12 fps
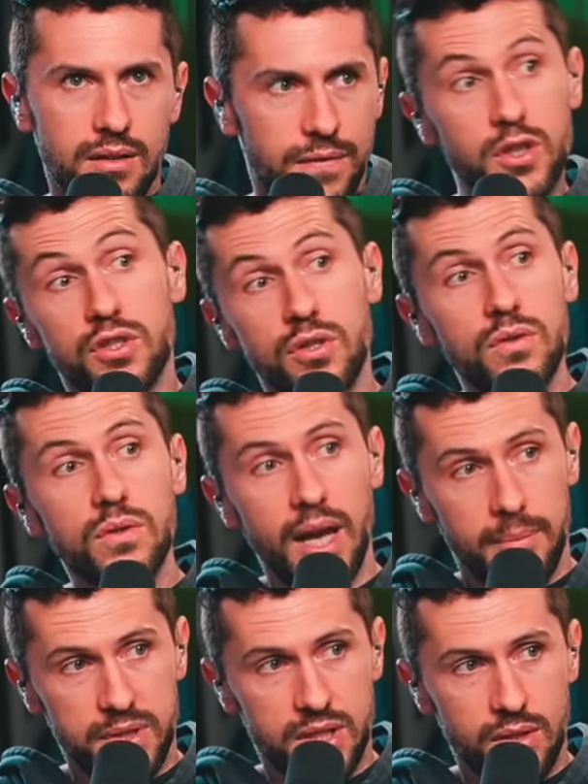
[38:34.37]
the first 2
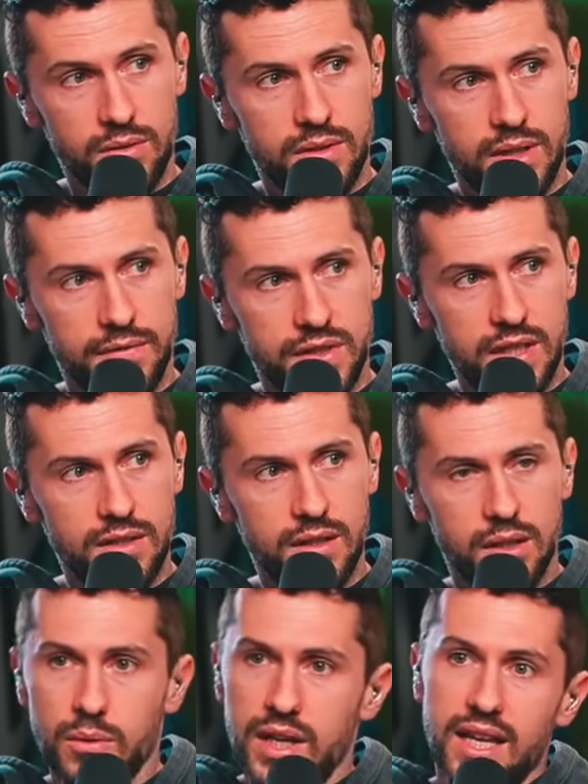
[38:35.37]
episodes of
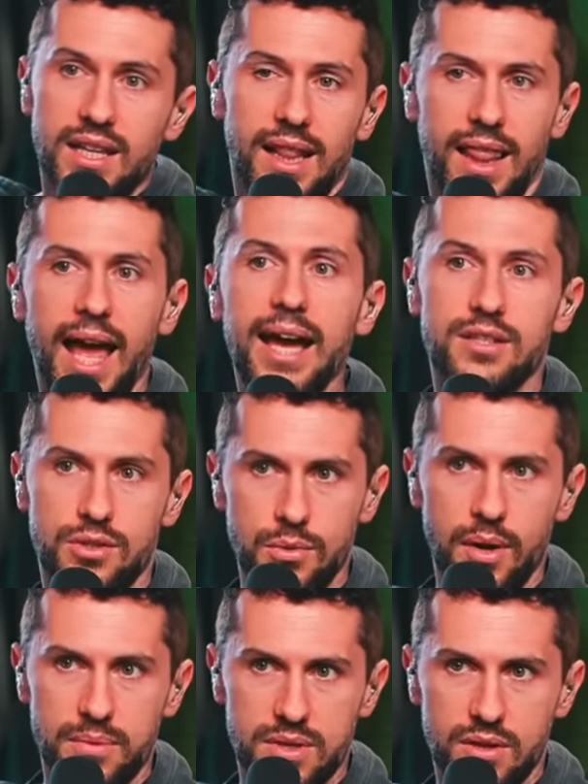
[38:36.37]
season 3, and the last
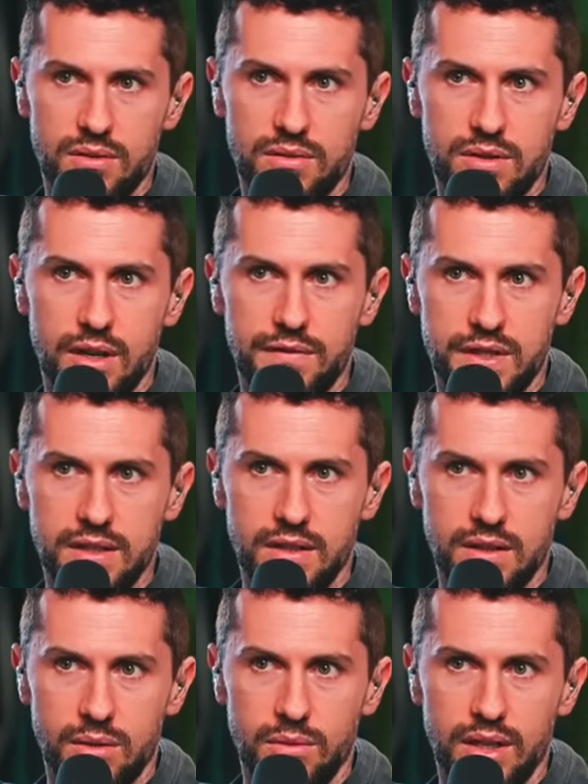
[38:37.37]
2 episodes of
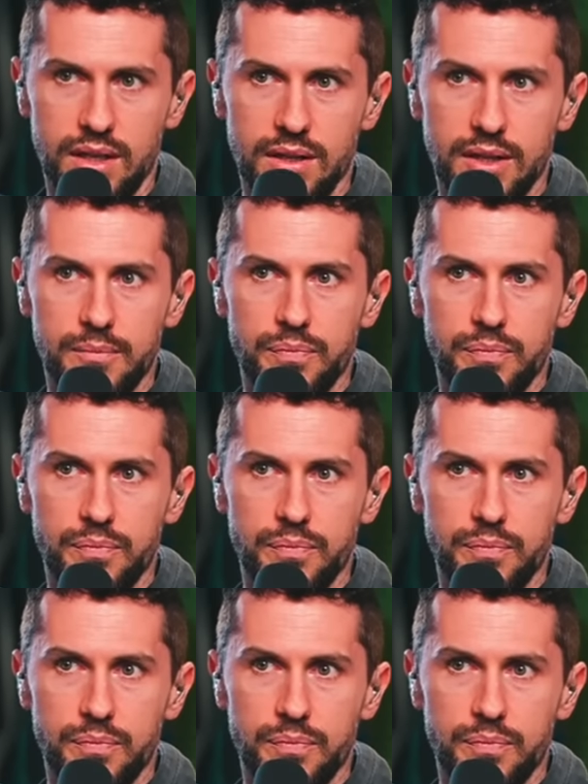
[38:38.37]
season 3.